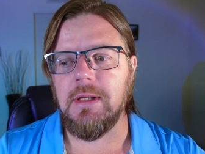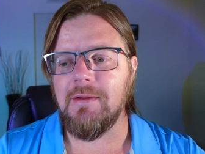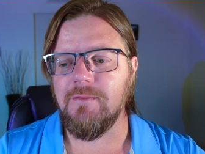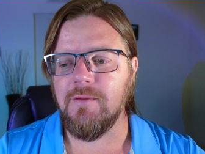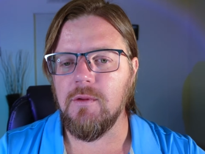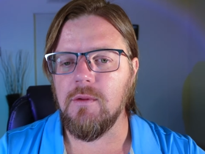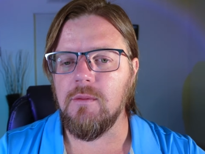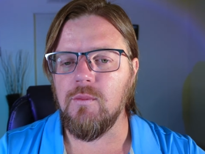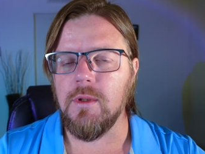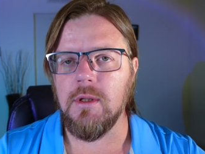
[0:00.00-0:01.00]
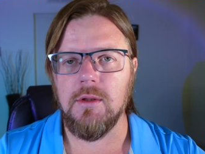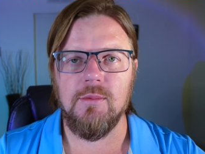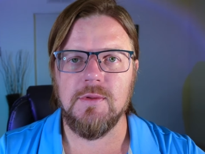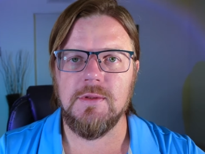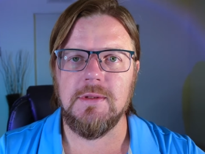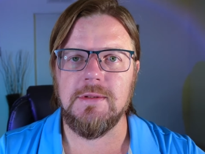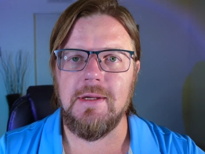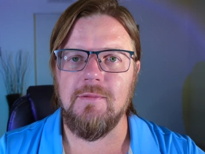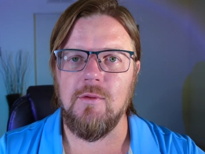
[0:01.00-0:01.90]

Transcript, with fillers: I feel 100% safe